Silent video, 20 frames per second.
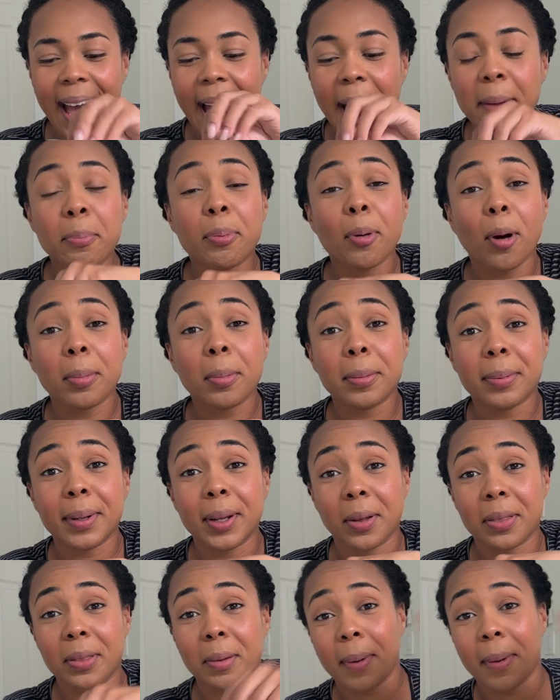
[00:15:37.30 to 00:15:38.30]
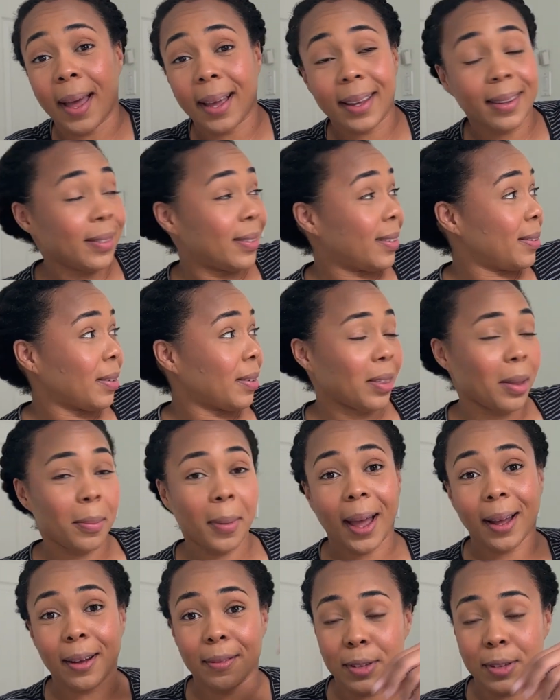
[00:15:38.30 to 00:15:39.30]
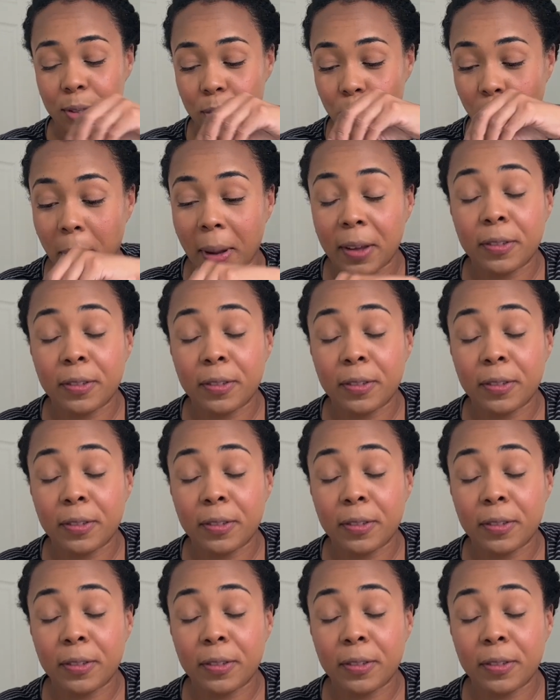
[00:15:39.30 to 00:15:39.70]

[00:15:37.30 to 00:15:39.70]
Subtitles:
I'm probably on the back of this door.